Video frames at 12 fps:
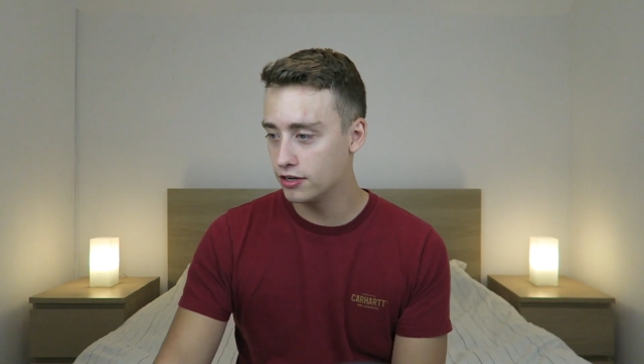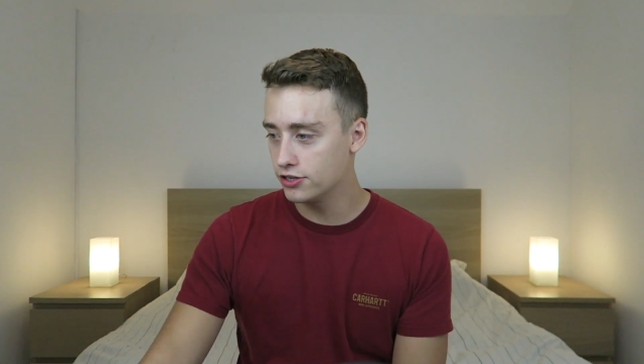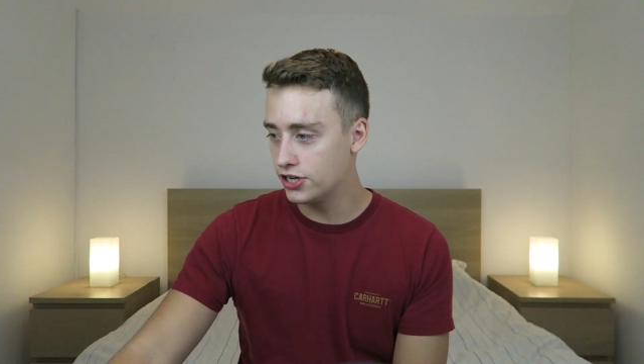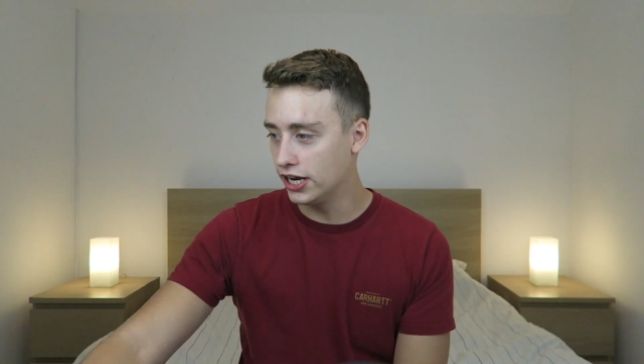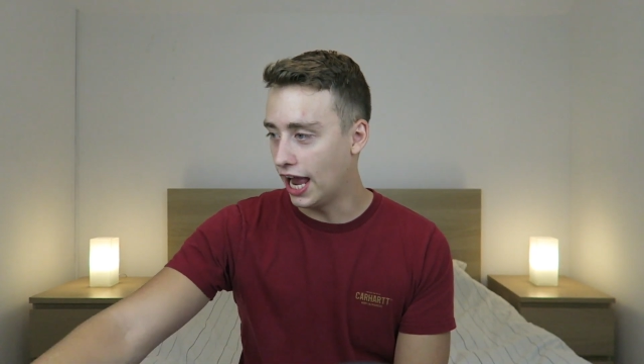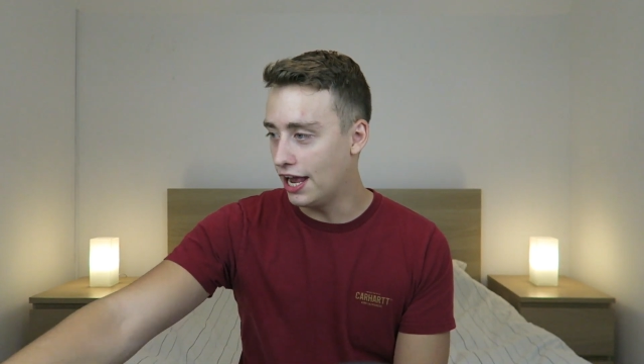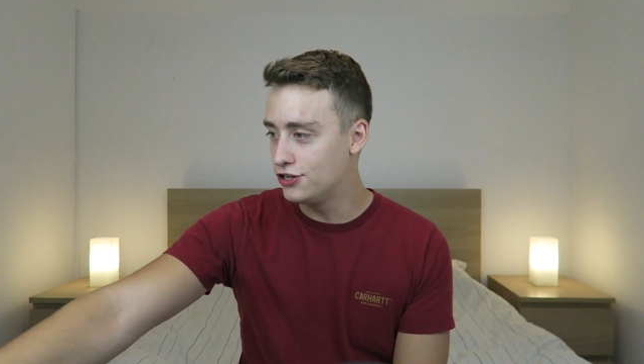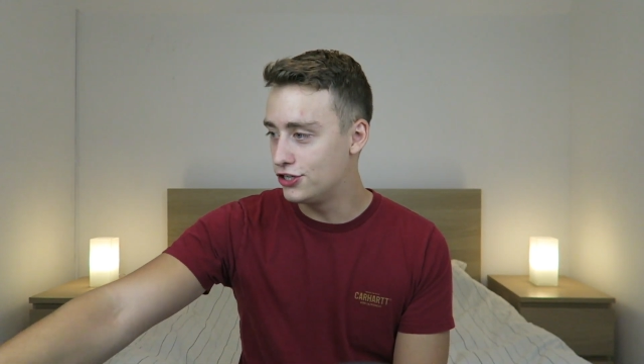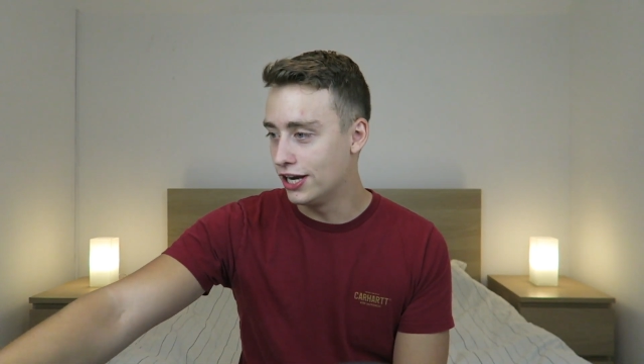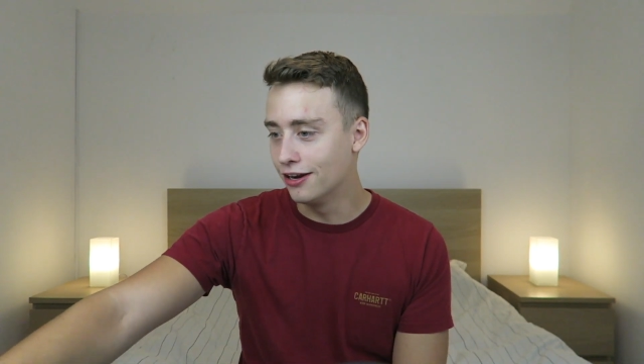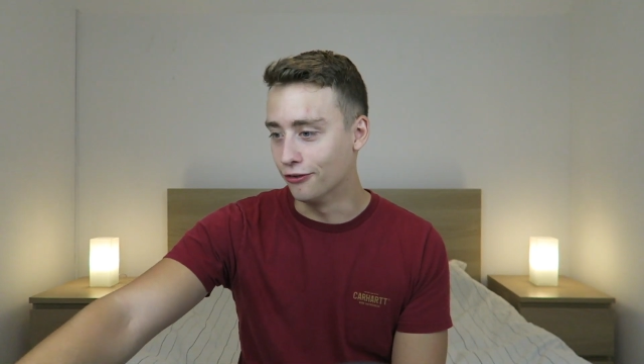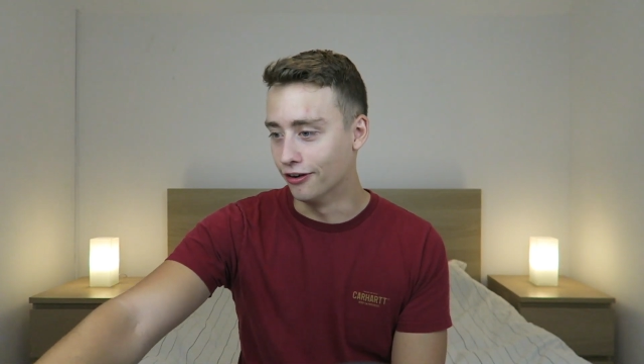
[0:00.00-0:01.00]
just seeing Ed
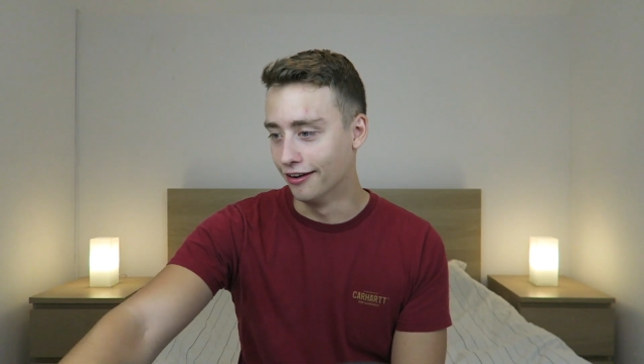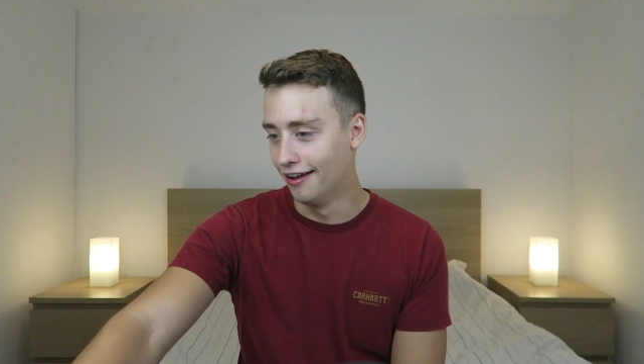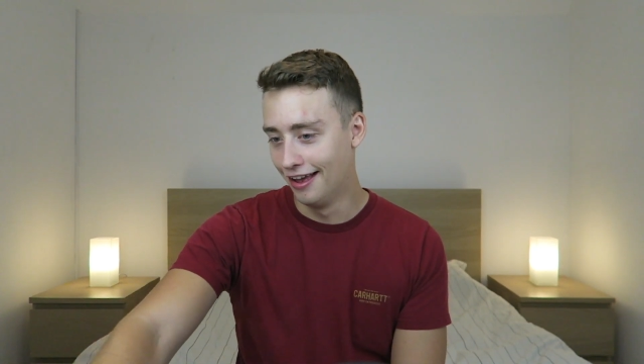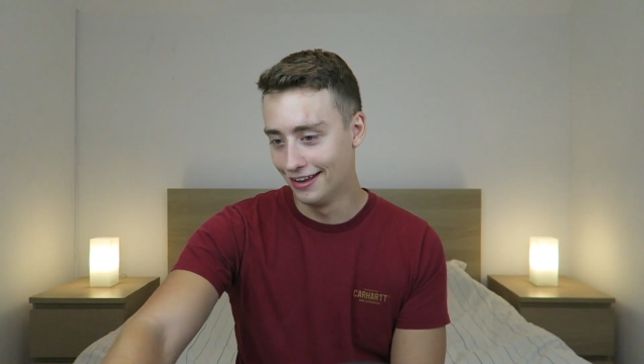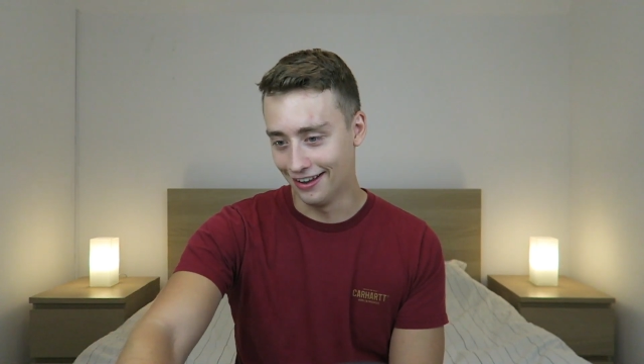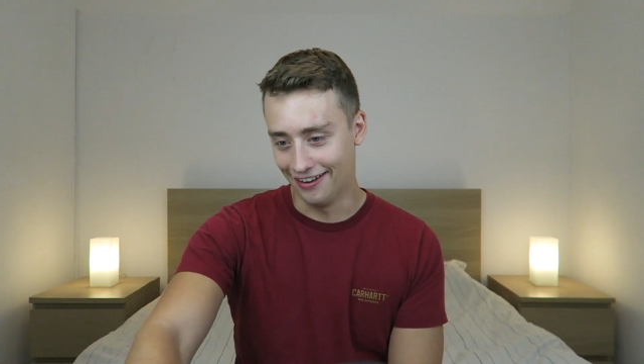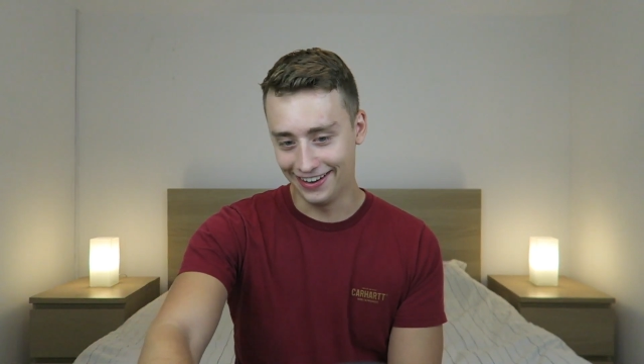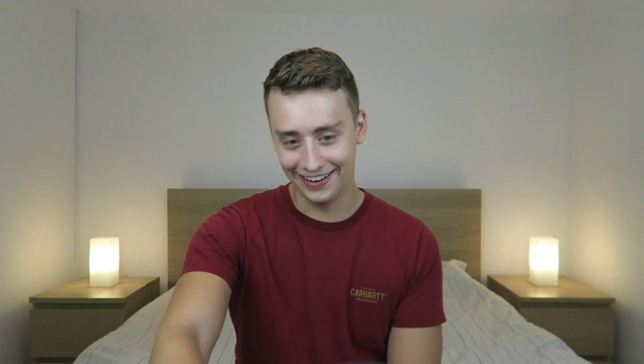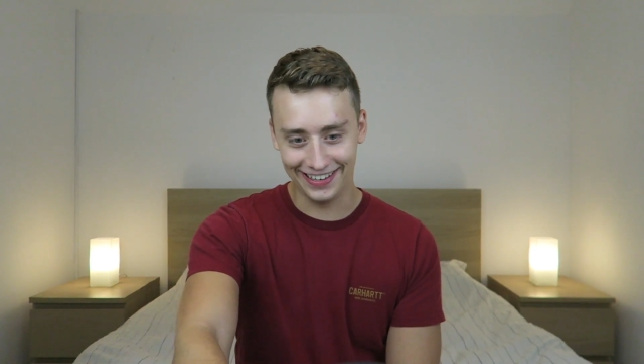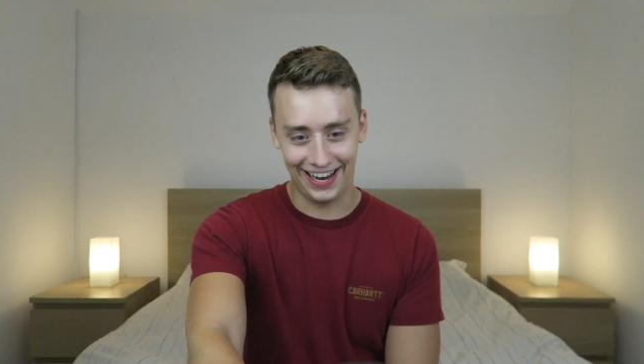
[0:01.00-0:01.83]
Sheeran, like